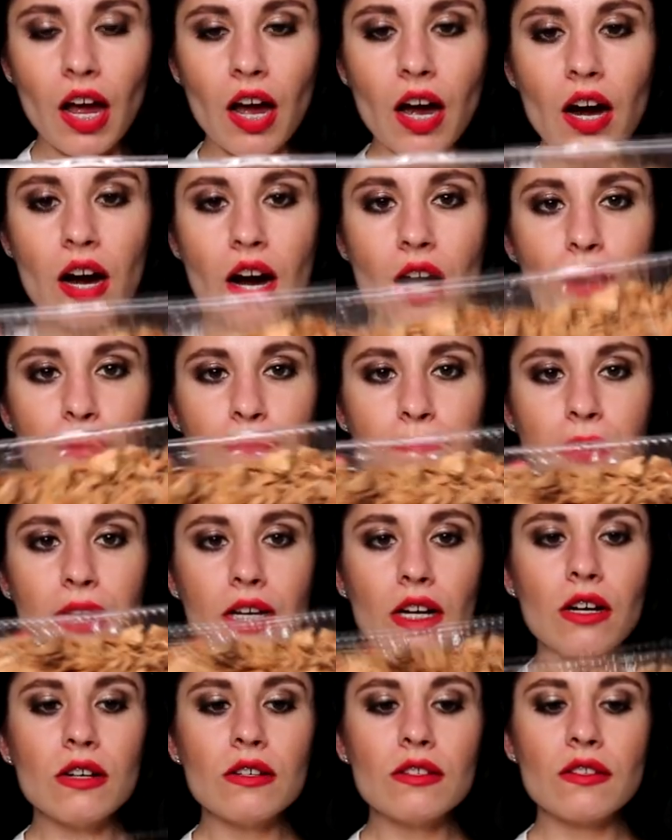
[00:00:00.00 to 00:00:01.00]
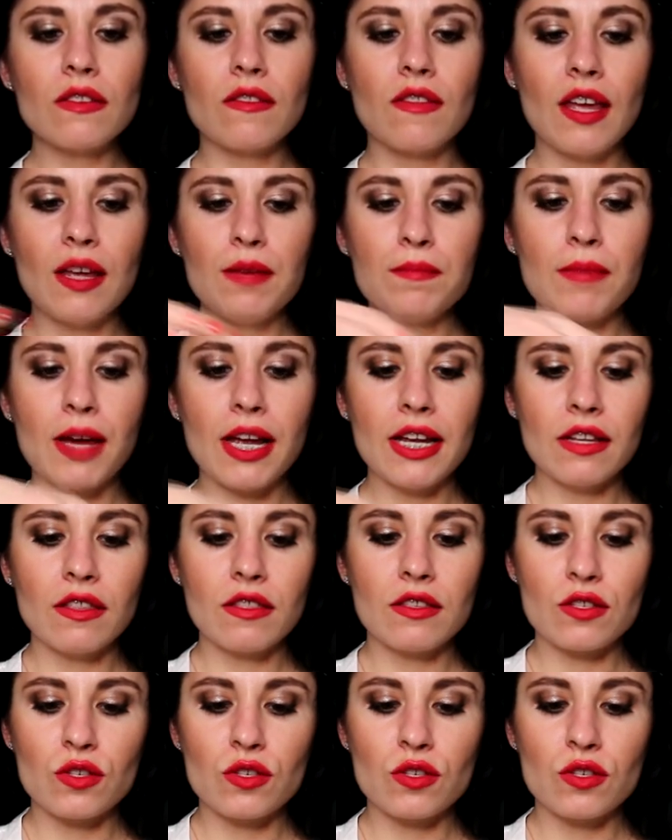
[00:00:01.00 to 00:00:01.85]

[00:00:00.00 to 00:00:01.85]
um, because they make the